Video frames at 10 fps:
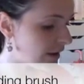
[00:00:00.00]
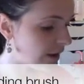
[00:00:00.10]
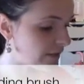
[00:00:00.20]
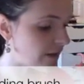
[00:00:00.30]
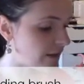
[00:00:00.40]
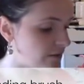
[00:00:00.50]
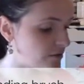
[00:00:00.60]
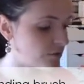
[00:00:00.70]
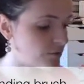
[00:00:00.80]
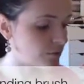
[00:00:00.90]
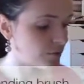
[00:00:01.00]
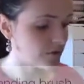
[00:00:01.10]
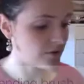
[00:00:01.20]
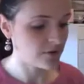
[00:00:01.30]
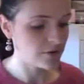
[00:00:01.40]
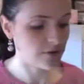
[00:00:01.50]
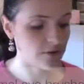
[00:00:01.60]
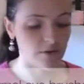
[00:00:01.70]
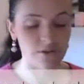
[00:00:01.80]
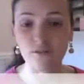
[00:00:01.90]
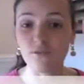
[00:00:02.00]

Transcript: and then 2 sort